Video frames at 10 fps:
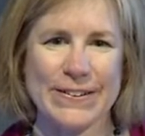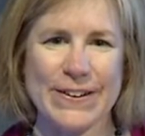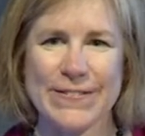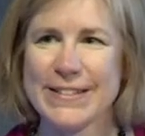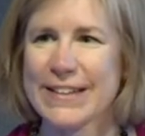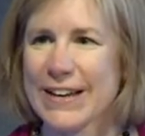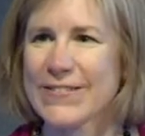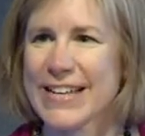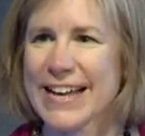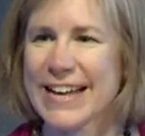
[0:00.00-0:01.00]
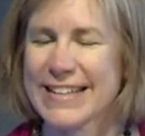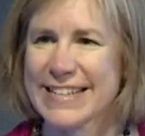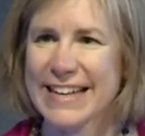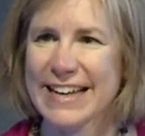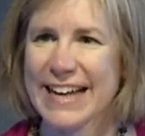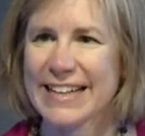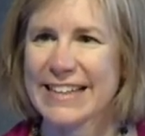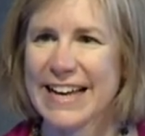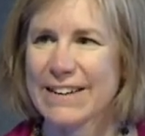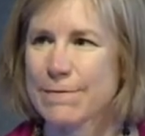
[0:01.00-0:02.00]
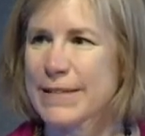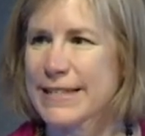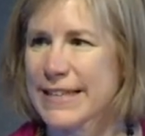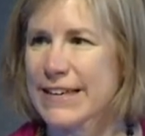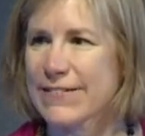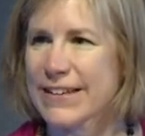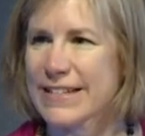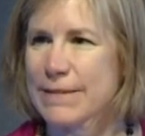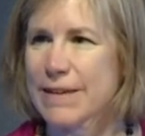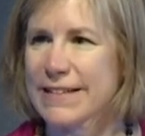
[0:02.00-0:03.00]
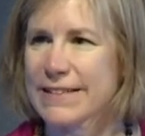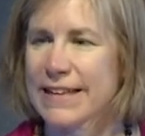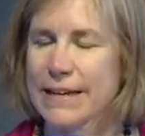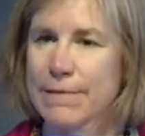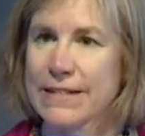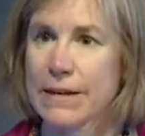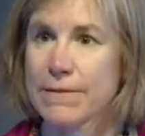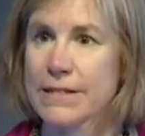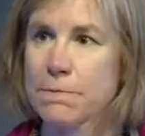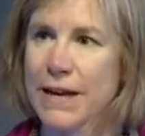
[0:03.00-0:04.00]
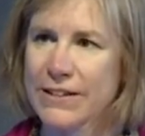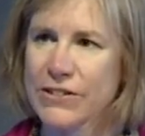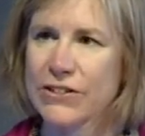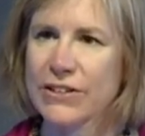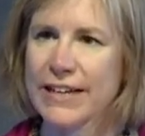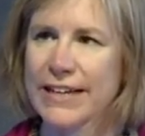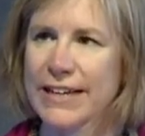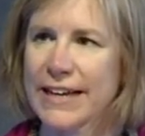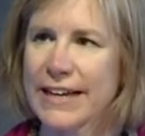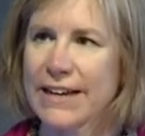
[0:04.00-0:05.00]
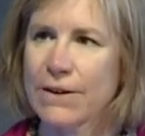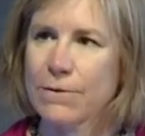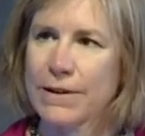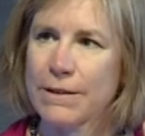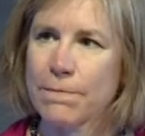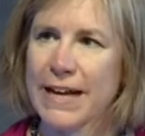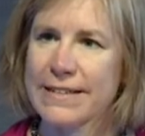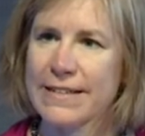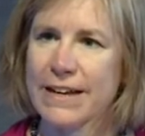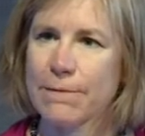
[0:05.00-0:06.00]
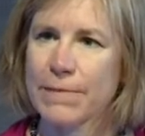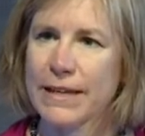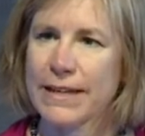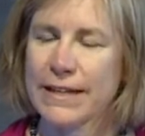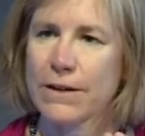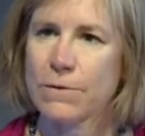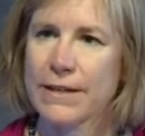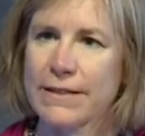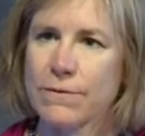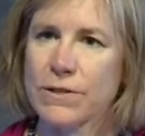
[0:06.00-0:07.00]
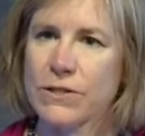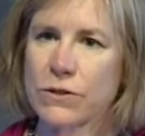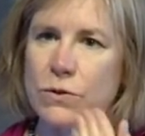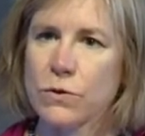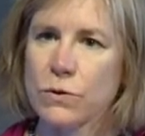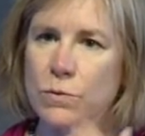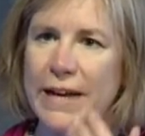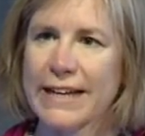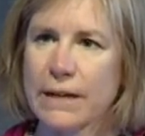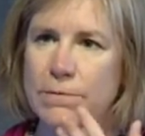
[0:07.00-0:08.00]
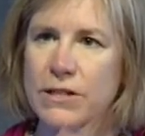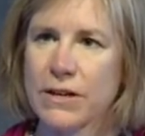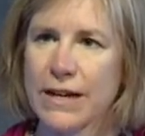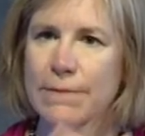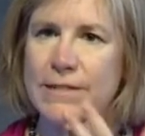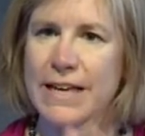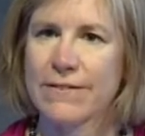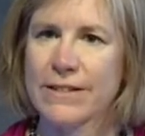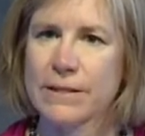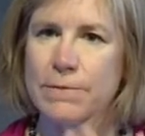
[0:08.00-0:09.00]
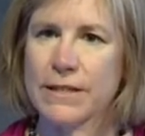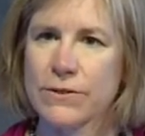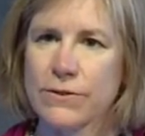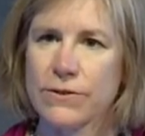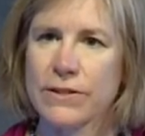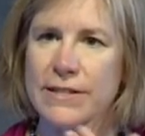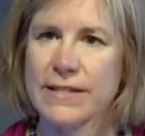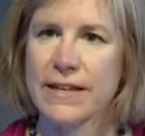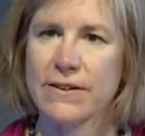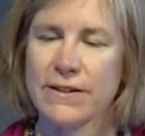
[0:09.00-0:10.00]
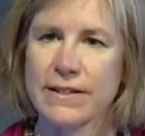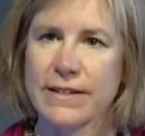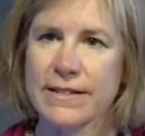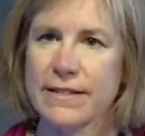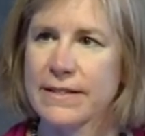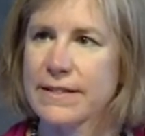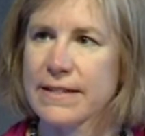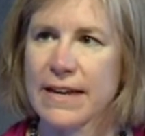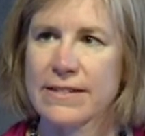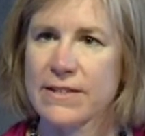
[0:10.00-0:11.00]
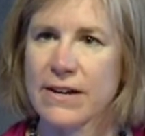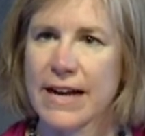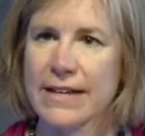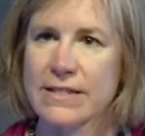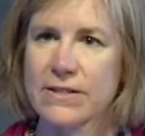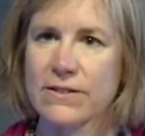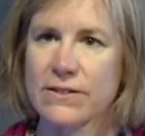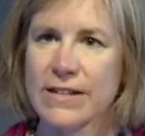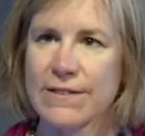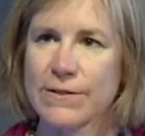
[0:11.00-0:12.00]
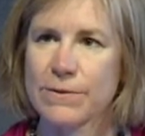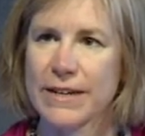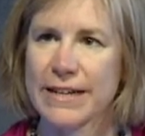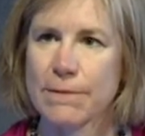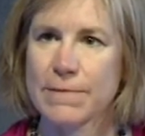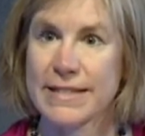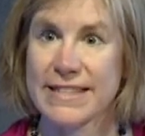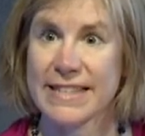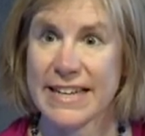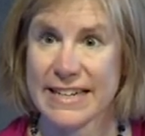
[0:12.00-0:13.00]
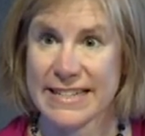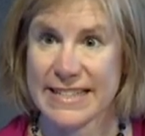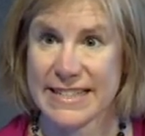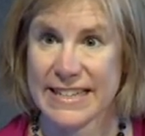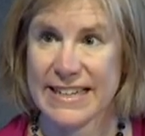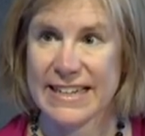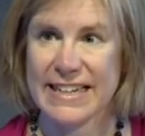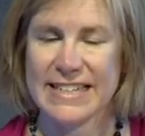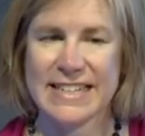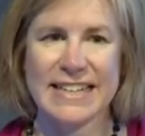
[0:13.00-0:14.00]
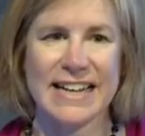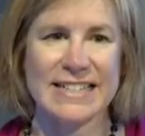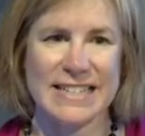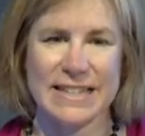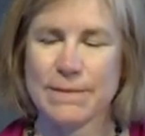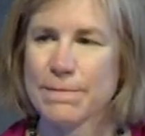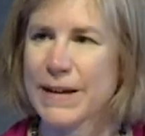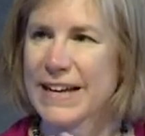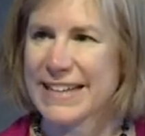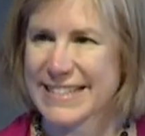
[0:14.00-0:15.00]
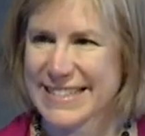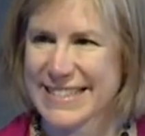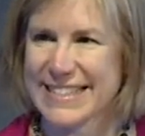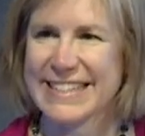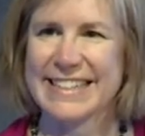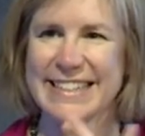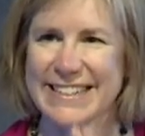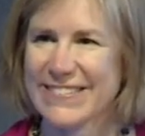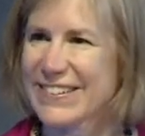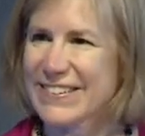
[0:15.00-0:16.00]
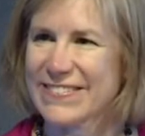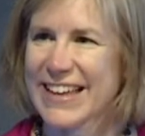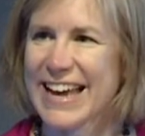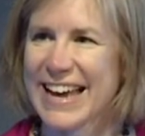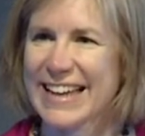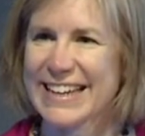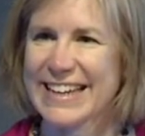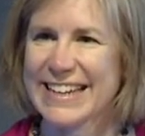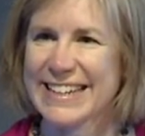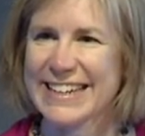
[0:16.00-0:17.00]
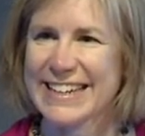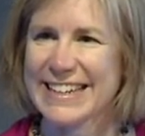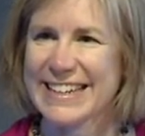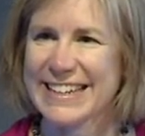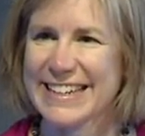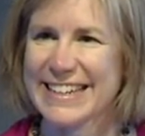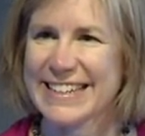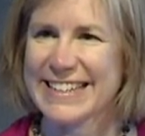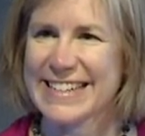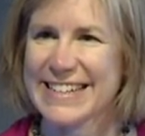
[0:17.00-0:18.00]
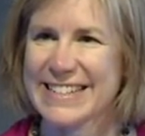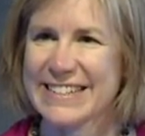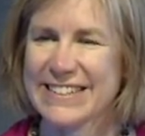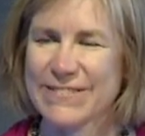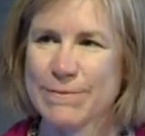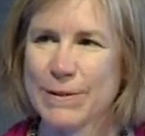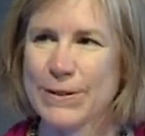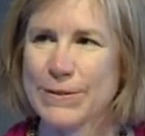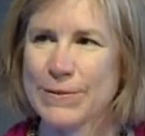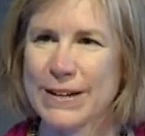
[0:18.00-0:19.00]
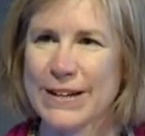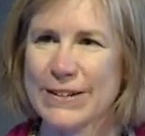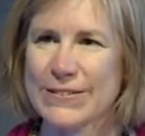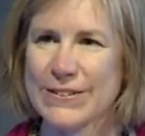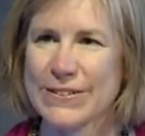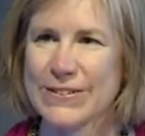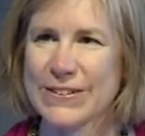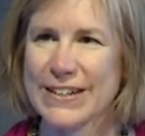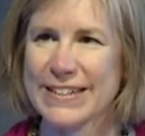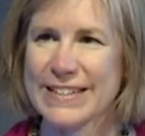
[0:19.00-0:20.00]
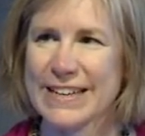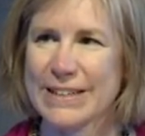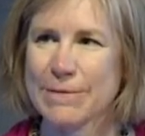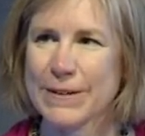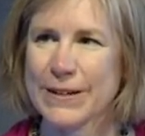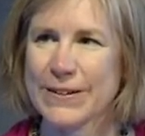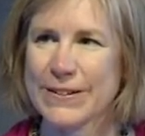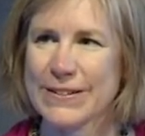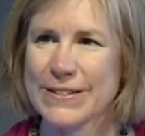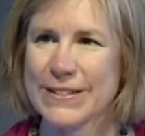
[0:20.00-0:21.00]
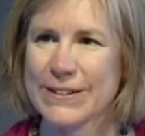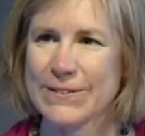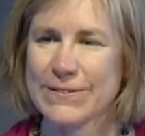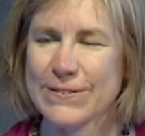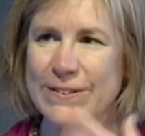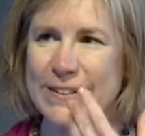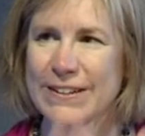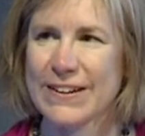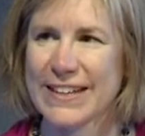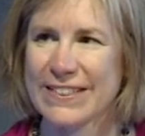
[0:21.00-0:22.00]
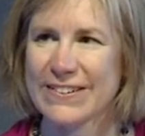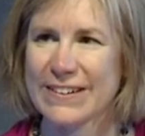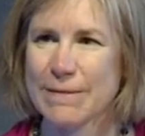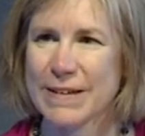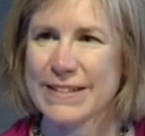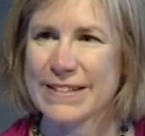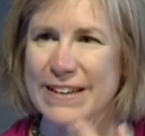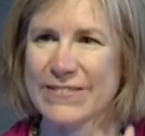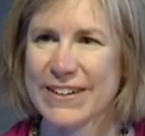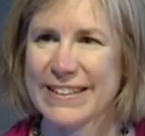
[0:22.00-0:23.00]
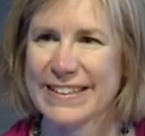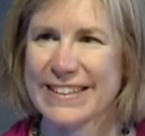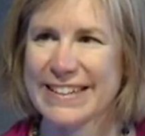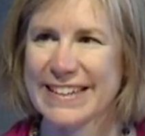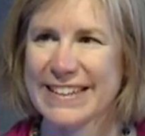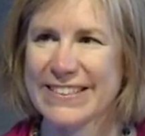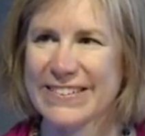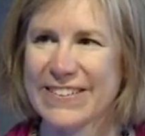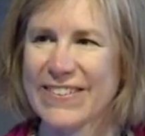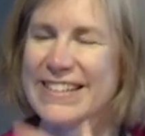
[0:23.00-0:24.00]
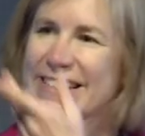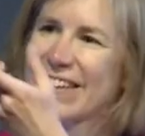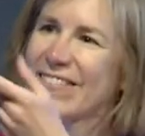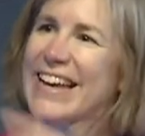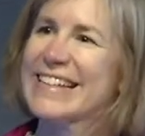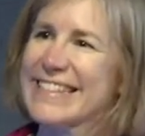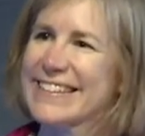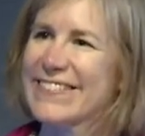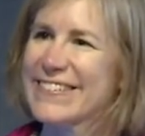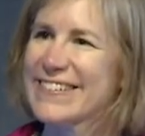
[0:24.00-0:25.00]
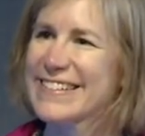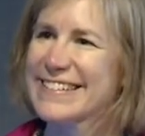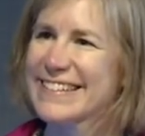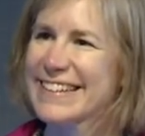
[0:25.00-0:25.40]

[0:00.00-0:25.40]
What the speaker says: oftentimes has a lot of misgivings about delaying bedtime, especially with bedtime with school wake-up times having to be as early as they are, at least in the States. Our high schoolers have to wake up at 6 to get to the bus and all of that, and it doesn't bode well when you're trying to tell a parent to go for a 9:30 bedtime rather than an 8:30 bedtime. Yes, you have a question?